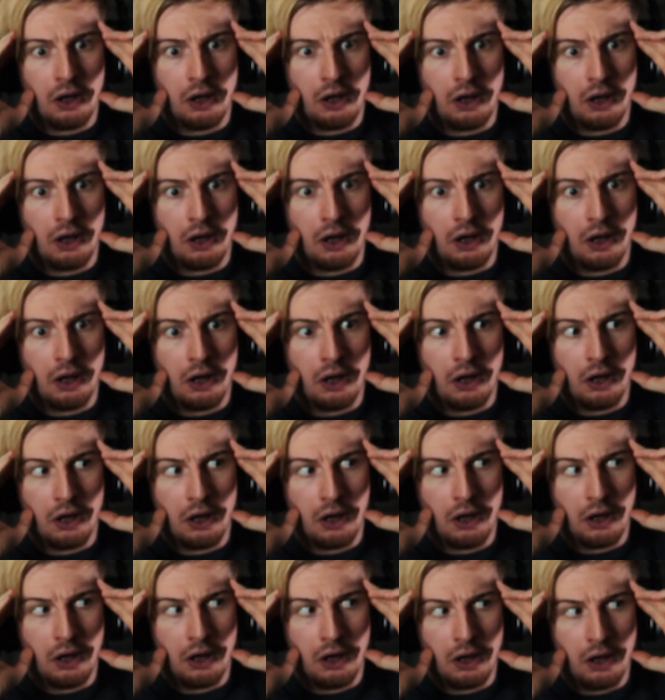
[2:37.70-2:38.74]

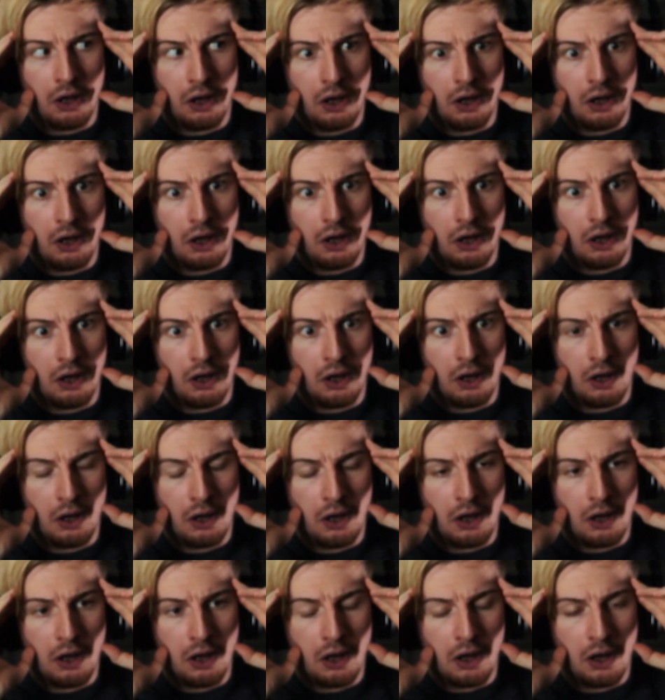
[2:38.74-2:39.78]

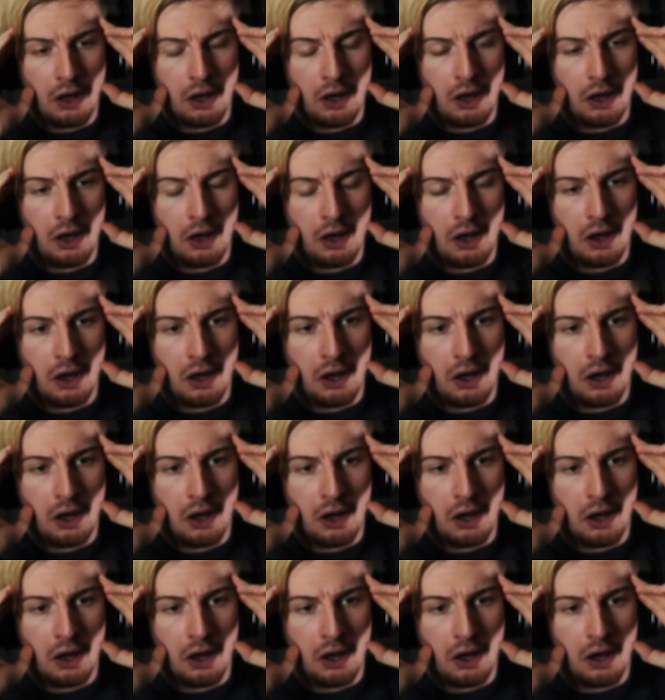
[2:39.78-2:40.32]
(silence)